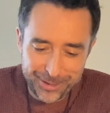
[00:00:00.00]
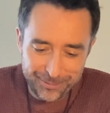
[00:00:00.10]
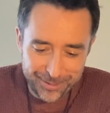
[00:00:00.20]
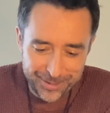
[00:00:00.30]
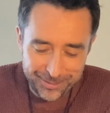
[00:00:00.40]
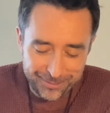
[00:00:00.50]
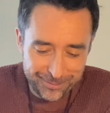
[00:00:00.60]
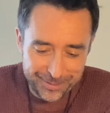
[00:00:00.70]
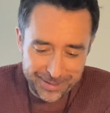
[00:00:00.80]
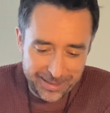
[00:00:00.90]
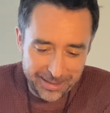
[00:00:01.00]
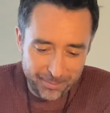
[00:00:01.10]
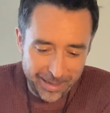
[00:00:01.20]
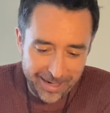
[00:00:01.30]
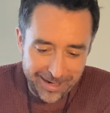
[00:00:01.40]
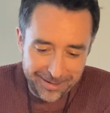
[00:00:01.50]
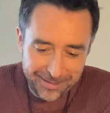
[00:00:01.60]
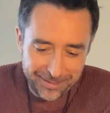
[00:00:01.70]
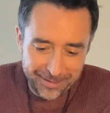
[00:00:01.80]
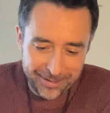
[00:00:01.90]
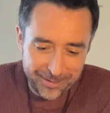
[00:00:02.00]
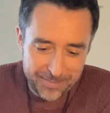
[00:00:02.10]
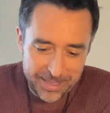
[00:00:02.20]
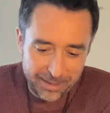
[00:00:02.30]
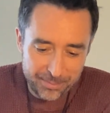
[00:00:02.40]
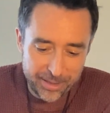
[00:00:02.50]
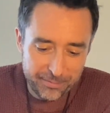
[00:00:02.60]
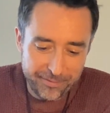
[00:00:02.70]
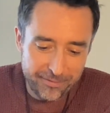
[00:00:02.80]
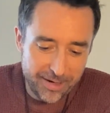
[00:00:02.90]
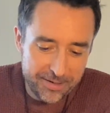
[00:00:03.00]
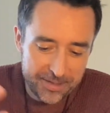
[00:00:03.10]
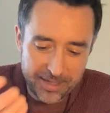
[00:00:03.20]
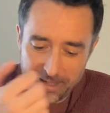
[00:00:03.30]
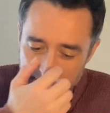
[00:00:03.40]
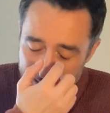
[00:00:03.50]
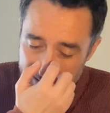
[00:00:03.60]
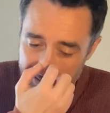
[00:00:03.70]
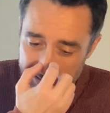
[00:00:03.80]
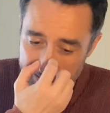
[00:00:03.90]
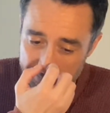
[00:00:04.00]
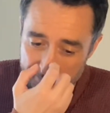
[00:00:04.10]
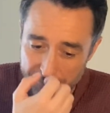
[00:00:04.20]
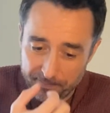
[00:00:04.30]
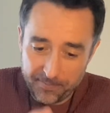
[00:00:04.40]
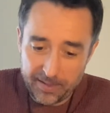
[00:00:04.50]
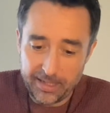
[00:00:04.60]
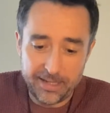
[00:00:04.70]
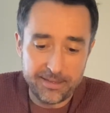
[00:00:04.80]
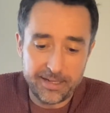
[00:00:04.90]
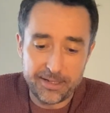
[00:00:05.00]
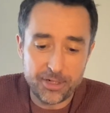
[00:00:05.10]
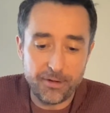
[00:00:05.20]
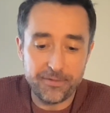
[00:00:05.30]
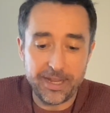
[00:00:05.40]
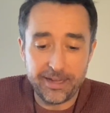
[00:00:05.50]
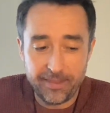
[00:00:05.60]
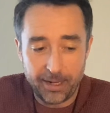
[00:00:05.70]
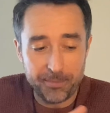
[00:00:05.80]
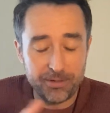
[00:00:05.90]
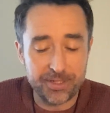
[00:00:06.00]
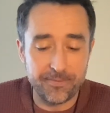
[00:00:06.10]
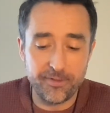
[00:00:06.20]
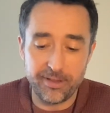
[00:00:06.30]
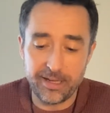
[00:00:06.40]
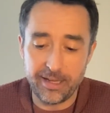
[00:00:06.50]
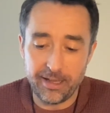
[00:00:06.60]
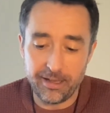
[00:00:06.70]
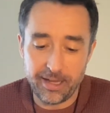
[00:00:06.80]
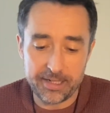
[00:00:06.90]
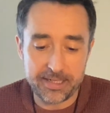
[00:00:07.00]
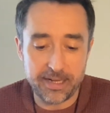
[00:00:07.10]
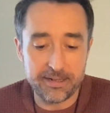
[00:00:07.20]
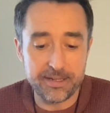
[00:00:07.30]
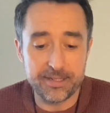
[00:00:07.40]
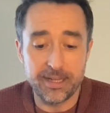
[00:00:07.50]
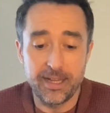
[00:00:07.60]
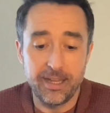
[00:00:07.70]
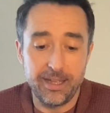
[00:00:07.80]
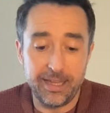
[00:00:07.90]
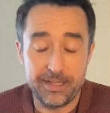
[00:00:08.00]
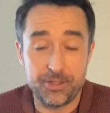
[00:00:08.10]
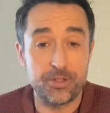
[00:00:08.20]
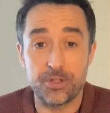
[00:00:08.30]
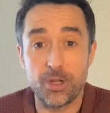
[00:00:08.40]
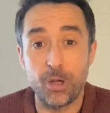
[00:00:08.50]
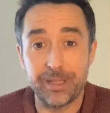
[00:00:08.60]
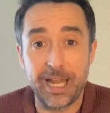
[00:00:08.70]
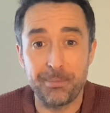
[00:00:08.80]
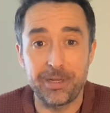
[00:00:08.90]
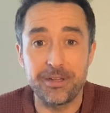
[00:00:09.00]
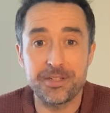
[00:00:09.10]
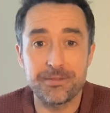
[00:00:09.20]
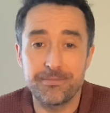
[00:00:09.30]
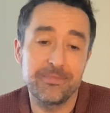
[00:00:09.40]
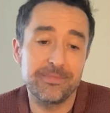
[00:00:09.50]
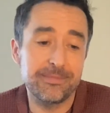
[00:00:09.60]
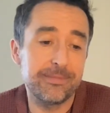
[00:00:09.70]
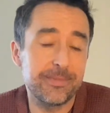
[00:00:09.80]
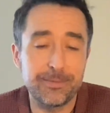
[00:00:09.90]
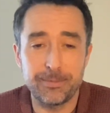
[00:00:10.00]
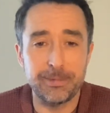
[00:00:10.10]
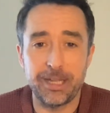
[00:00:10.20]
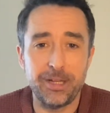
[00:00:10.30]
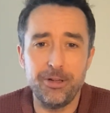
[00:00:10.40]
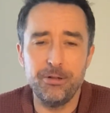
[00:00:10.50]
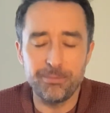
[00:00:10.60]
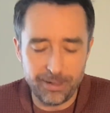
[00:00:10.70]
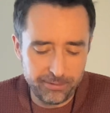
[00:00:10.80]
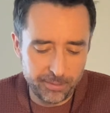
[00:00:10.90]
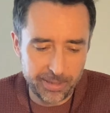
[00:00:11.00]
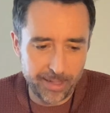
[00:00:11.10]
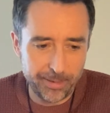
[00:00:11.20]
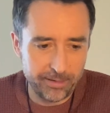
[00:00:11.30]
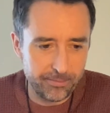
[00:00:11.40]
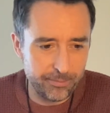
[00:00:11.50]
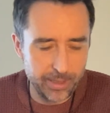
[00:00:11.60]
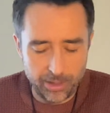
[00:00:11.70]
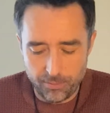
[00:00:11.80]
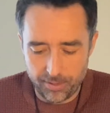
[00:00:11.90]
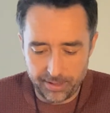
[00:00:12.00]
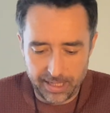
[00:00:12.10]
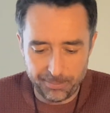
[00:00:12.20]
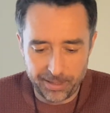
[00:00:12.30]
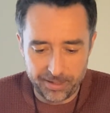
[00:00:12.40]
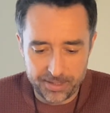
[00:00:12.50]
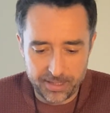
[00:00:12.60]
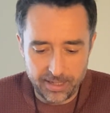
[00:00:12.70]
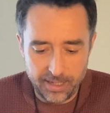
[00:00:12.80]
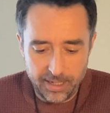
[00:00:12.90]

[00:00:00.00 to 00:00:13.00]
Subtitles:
You want to sit in the park, celebrate with friends. In the Toff deck that I'm using for the extendeds, it's just called happiness. And who can blame you? We all want happiness.